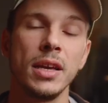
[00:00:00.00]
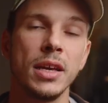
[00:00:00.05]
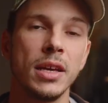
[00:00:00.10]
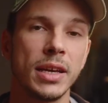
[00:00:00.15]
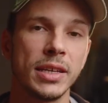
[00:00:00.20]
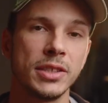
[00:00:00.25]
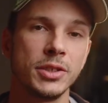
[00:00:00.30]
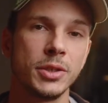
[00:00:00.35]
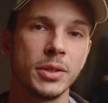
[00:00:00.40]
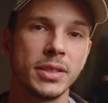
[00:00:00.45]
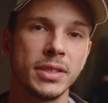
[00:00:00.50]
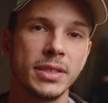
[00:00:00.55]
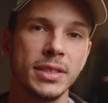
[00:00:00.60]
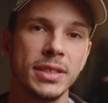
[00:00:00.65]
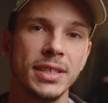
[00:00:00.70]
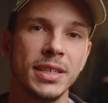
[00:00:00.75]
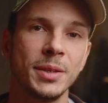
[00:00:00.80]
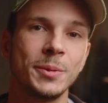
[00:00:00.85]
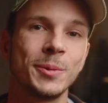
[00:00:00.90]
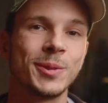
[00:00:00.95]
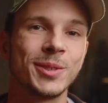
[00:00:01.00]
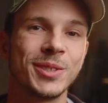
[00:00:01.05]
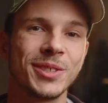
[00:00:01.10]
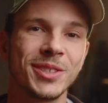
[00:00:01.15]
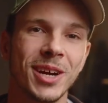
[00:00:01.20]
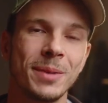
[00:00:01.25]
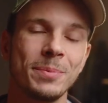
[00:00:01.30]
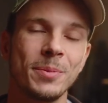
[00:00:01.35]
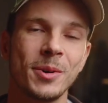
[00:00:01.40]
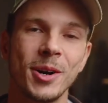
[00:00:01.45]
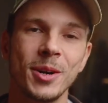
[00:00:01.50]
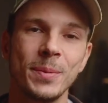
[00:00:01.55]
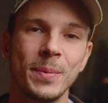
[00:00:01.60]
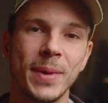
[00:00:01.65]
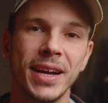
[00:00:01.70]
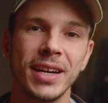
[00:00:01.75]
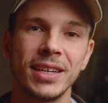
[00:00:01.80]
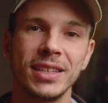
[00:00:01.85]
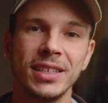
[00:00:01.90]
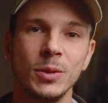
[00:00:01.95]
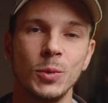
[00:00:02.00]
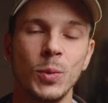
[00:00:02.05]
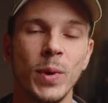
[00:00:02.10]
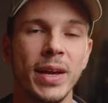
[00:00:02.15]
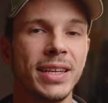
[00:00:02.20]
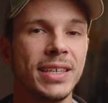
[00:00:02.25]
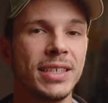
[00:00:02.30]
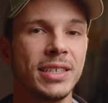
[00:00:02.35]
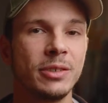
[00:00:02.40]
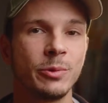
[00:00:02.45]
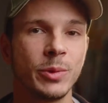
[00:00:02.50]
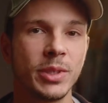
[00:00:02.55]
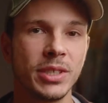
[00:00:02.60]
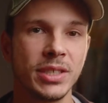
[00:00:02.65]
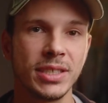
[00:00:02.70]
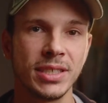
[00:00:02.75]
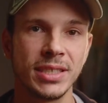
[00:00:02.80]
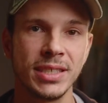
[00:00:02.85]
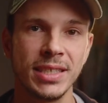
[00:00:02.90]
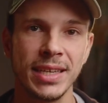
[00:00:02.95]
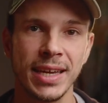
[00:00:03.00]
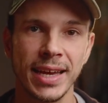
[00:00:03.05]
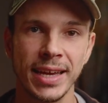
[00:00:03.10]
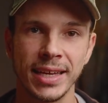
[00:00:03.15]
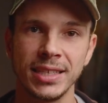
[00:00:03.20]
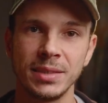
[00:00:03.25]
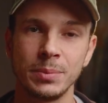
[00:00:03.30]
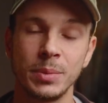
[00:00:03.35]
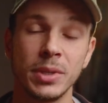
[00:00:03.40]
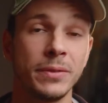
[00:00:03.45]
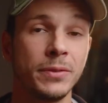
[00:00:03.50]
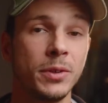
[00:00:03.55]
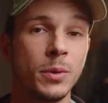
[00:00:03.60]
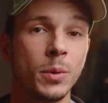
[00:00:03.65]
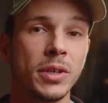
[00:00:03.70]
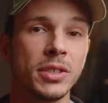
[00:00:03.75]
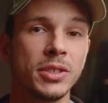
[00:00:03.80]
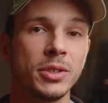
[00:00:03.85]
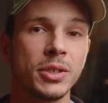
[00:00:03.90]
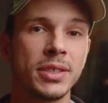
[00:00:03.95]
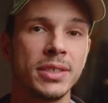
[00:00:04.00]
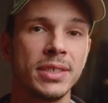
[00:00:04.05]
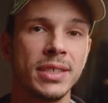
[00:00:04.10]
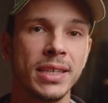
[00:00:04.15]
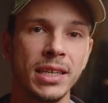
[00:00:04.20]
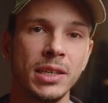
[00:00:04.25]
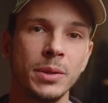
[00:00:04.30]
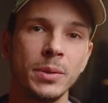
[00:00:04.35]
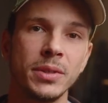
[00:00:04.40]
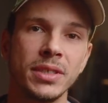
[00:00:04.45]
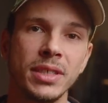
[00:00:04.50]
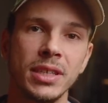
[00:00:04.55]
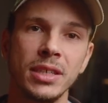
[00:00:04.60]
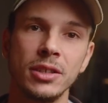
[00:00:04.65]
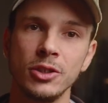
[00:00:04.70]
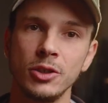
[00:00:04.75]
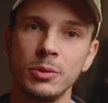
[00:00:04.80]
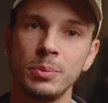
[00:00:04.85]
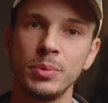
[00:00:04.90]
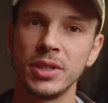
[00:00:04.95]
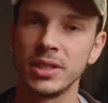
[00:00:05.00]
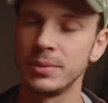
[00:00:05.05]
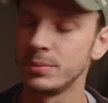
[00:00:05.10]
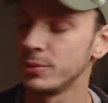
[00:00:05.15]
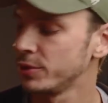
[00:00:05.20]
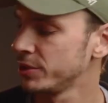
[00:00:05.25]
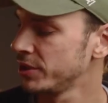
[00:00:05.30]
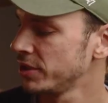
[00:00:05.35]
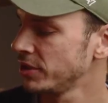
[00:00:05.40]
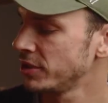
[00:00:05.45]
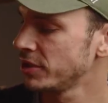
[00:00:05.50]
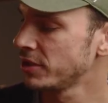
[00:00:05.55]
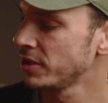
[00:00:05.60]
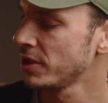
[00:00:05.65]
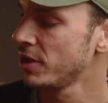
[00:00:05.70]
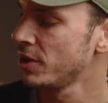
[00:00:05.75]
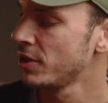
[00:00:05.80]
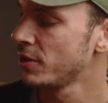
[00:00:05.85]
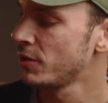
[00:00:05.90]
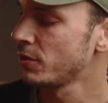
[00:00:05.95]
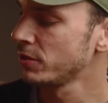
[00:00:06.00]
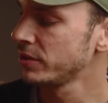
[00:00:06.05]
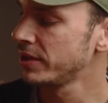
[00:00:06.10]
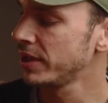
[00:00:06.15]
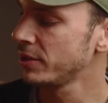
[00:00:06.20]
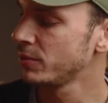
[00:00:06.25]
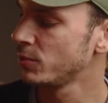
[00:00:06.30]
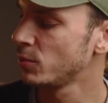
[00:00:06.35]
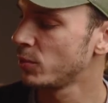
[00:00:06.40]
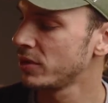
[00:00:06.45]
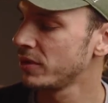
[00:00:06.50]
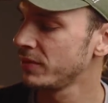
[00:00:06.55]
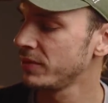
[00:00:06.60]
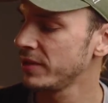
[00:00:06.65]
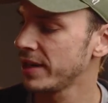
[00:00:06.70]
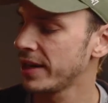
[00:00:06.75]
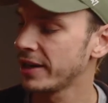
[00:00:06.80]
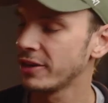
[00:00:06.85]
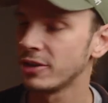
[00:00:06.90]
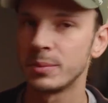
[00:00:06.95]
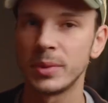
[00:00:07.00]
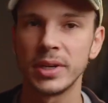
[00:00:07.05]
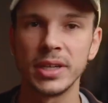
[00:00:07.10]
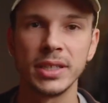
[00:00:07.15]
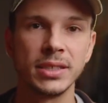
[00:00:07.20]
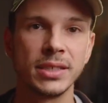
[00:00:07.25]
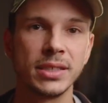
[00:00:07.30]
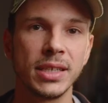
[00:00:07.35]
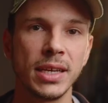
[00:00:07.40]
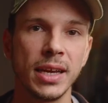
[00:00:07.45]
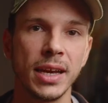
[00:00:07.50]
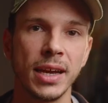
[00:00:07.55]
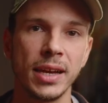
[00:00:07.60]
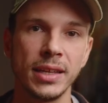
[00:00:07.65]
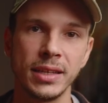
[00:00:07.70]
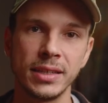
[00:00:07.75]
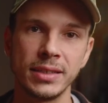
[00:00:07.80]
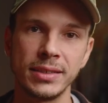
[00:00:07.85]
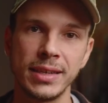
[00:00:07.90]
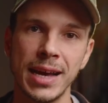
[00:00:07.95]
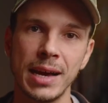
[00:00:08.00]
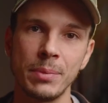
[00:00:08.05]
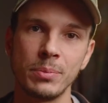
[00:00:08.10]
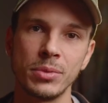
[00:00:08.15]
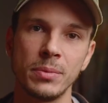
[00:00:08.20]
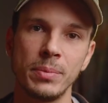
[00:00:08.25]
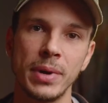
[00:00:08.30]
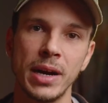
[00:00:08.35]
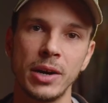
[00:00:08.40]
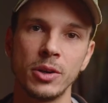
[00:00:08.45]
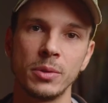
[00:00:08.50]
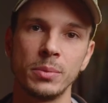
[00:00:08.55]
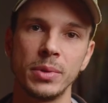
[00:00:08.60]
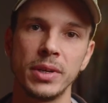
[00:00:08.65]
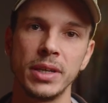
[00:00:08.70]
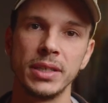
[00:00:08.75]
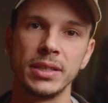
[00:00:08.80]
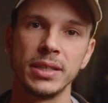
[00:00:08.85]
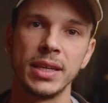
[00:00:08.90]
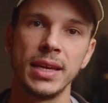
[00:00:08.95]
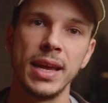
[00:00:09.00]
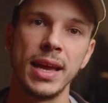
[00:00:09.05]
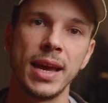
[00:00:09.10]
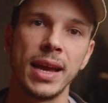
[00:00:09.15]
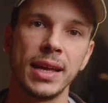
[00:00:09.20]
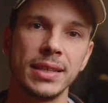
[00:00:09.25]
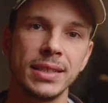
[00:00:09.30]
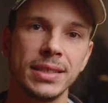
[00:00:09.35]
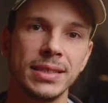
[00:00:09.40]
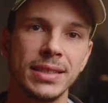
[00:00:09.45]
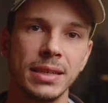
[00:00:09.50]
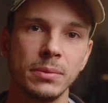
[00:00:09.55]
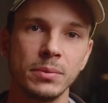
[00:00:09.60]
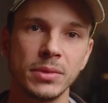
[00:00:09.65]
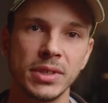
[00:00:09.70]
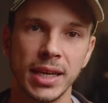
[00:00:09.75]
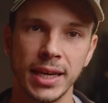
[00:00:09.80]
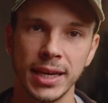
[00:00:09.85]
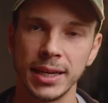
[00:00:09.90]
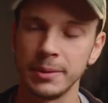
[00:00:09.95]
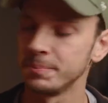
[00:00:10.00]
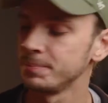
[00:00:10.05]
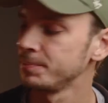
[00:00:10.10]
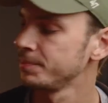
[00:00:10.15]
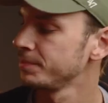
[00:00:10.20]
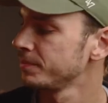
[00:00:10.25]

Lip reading: As you can see, it will stop automatically when it reaches the end, but if you want to continuously loop this motion, just hold down one of the arrow buttons and then tap the power button at the same time.